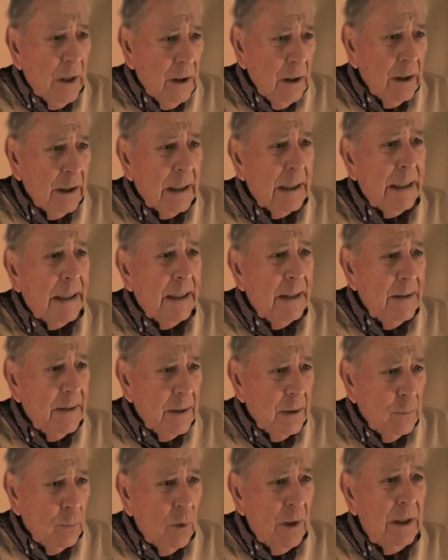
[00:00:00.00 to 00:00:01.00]
do you get on a
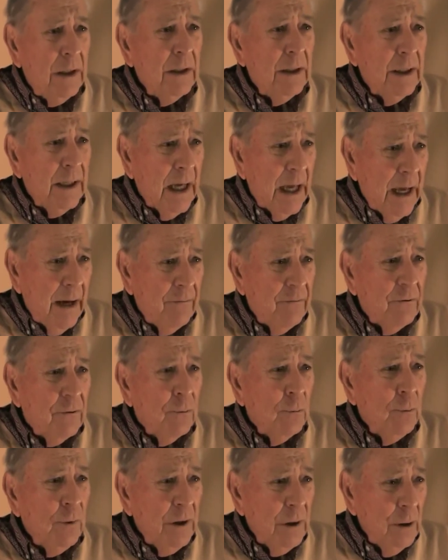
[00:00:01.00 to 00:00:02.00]
plane? Well, after
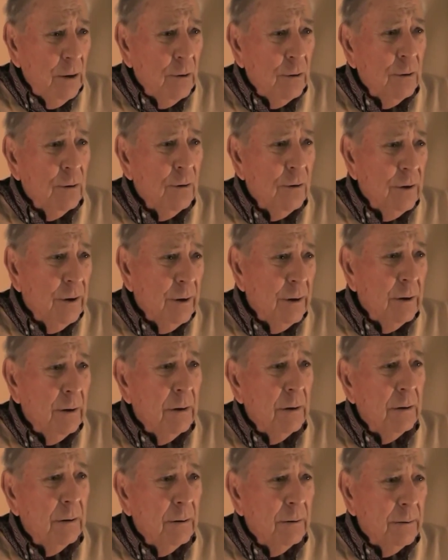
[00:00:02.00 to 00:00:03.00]
we learned
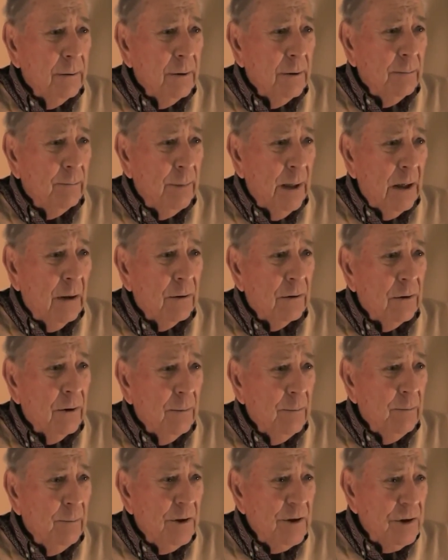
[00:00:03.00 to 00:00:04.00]
about
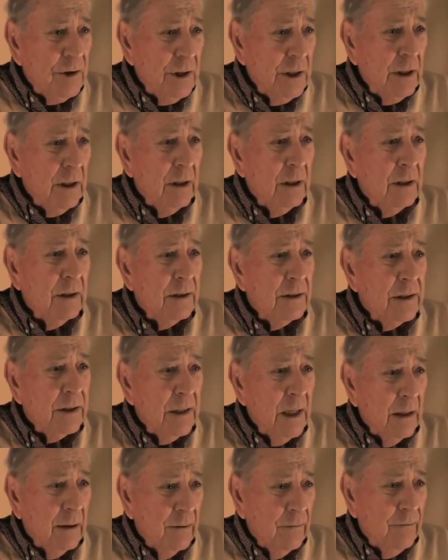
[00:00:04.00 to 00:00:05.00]
the machine guns and
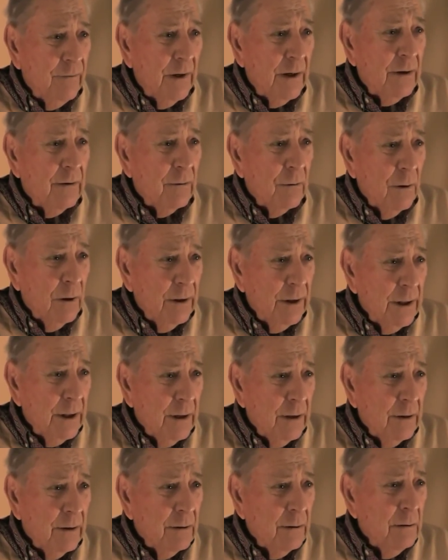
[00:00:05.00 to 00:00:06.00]
how to fire all the
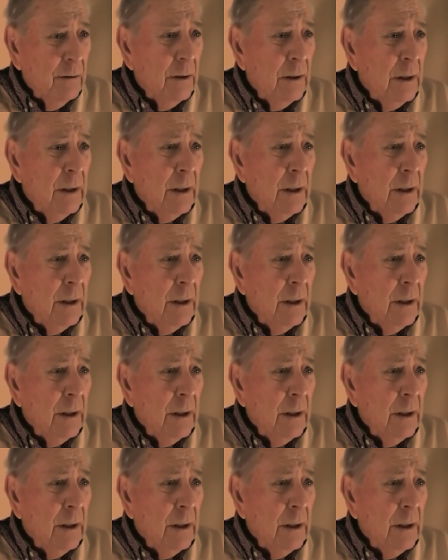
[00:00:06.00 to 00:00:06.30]
other